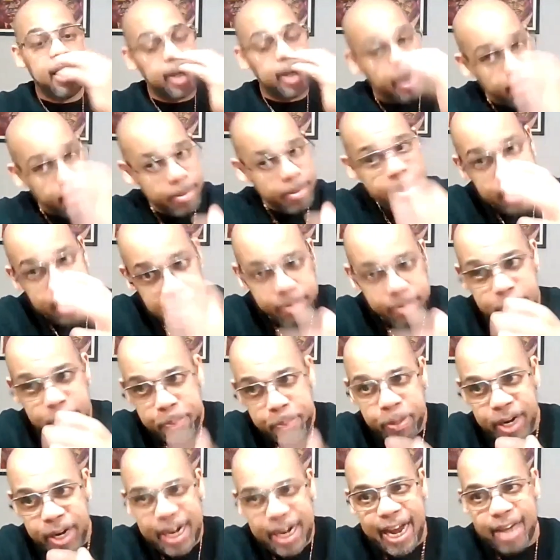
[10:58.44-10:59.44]
Let me
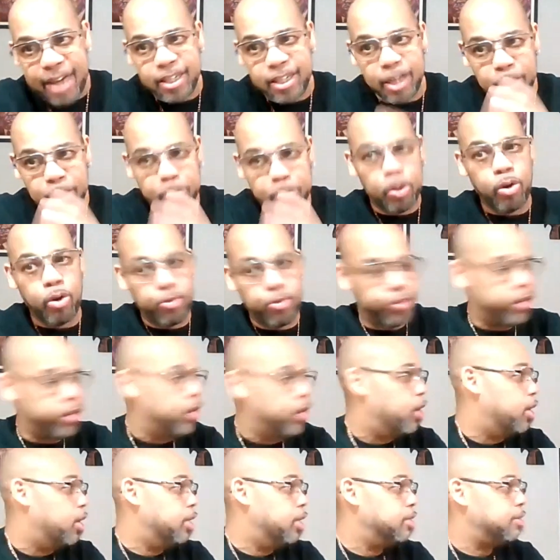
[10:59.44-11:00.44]
put it out there to both of
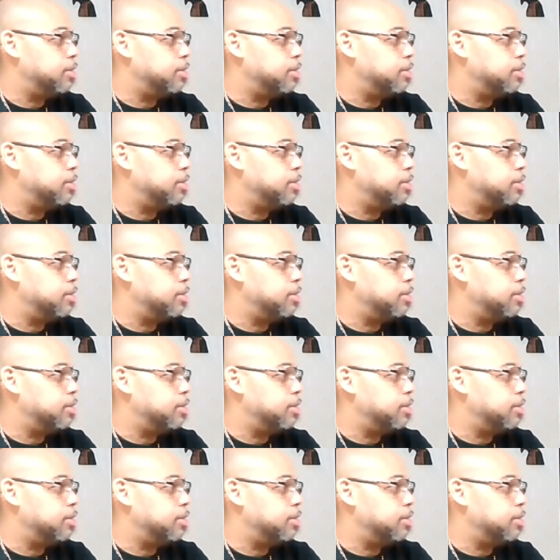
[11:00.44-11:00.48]
y'all.